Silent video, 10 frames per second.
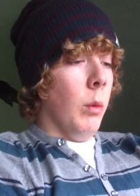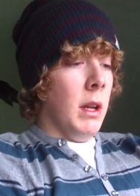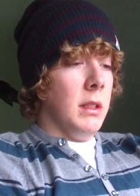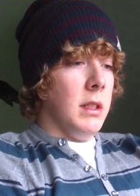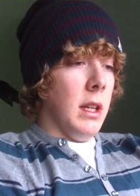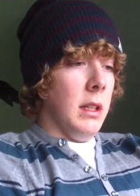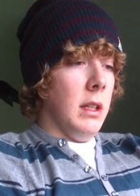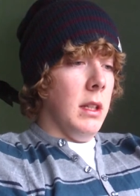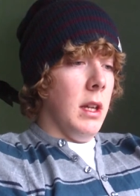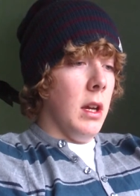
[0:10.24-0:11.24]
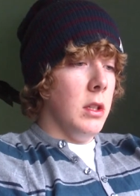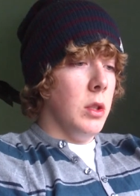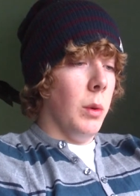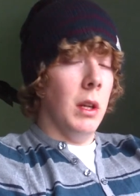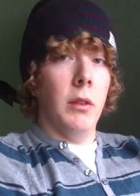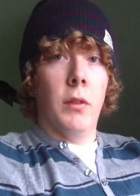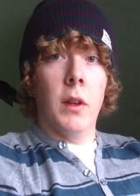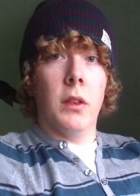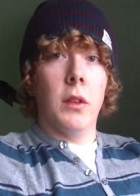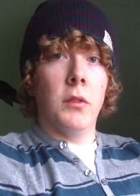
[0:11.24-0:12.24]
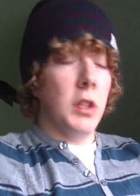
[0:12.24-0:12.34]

Wednesday the 25th of